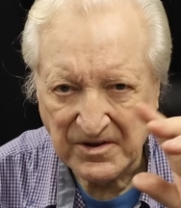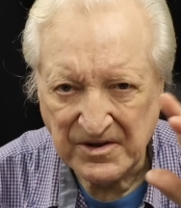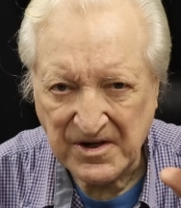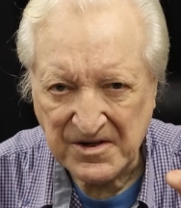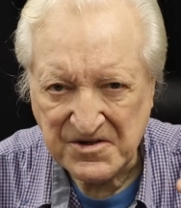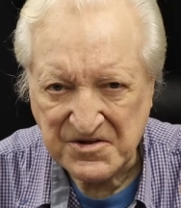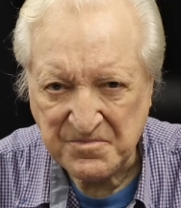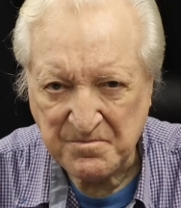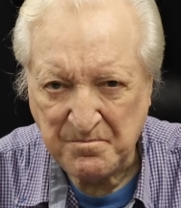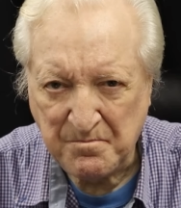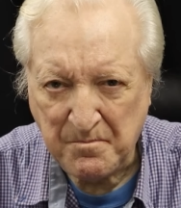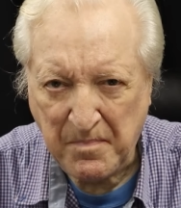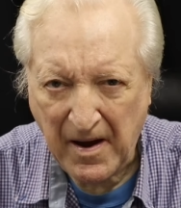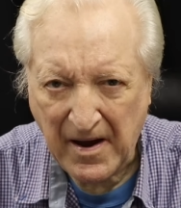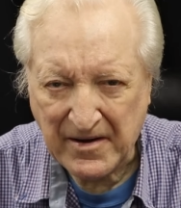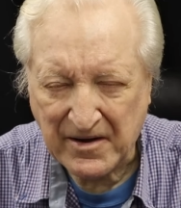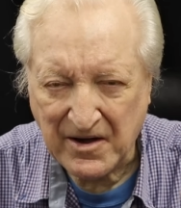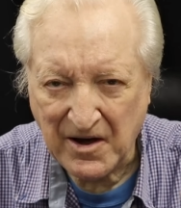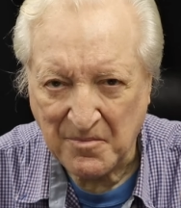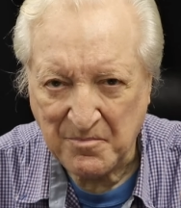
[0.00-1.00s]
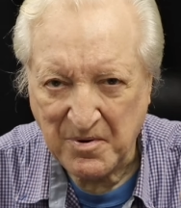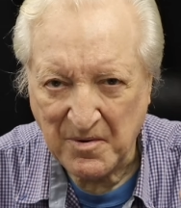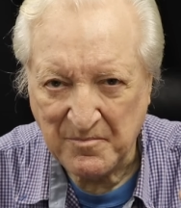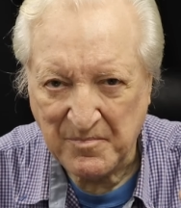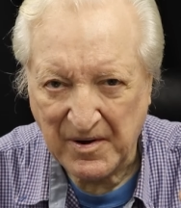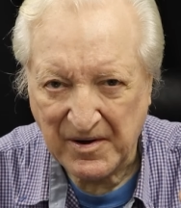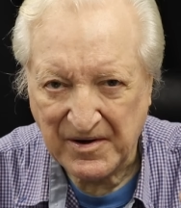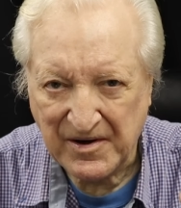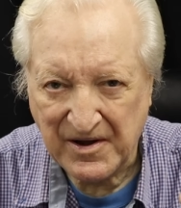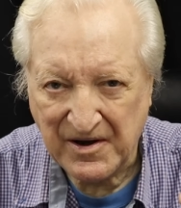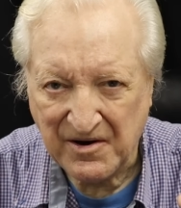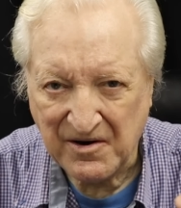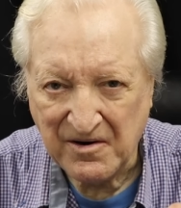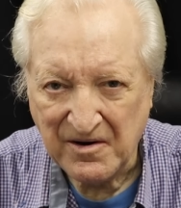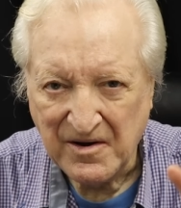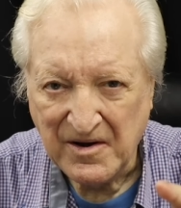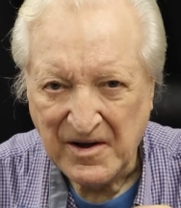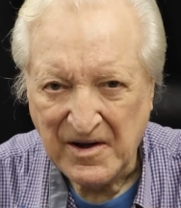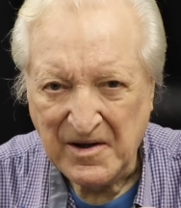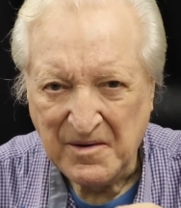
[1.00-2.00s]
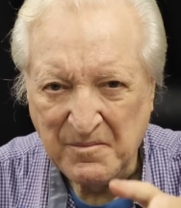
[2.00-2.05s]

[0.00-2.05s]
Let's back up a bit here,